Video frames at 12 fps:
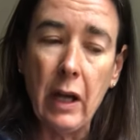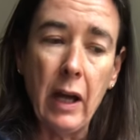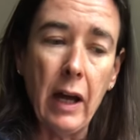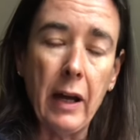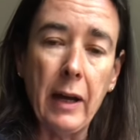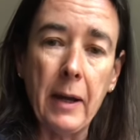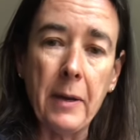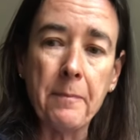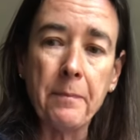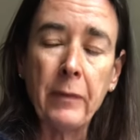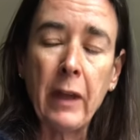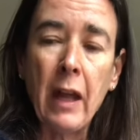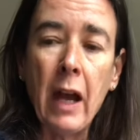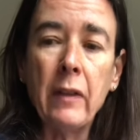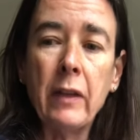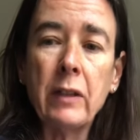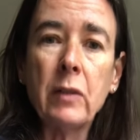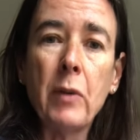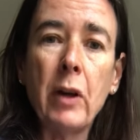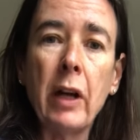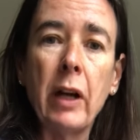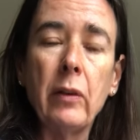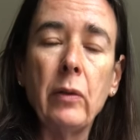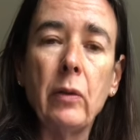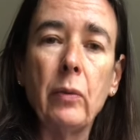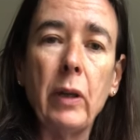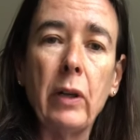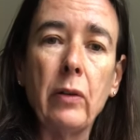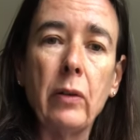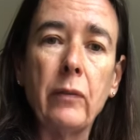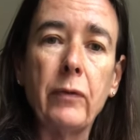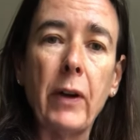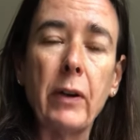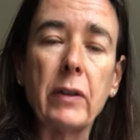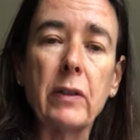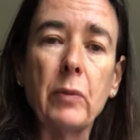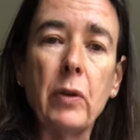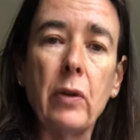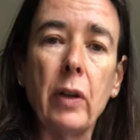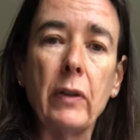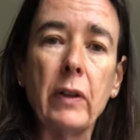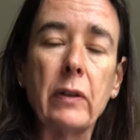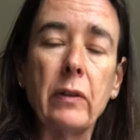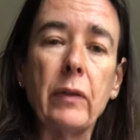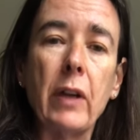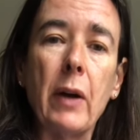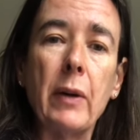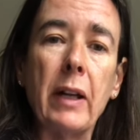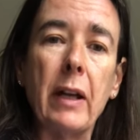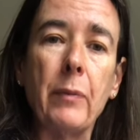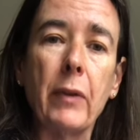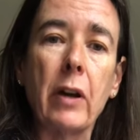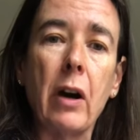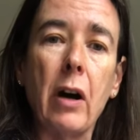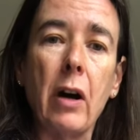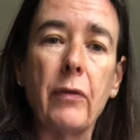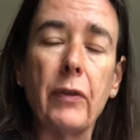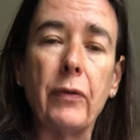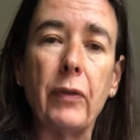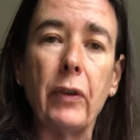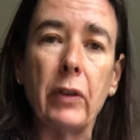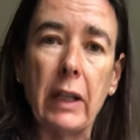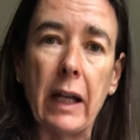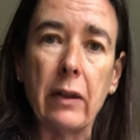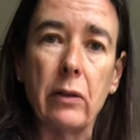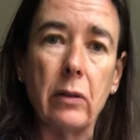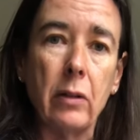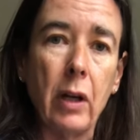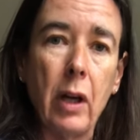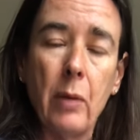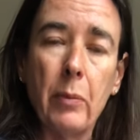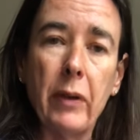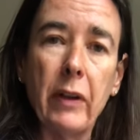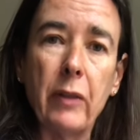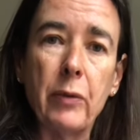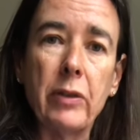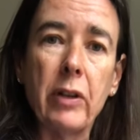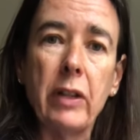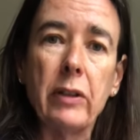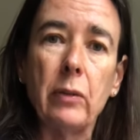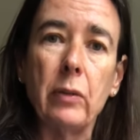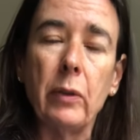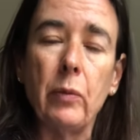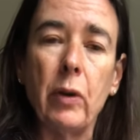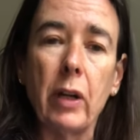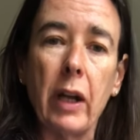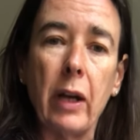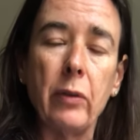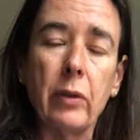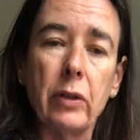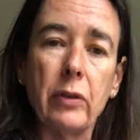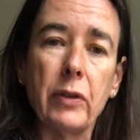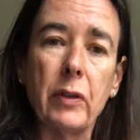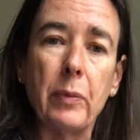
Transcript: And then tomorrow we'll focus more on the sort of lower limb, the calf, the foot and the ankle. But I think if we try and do it all in one go, you'll just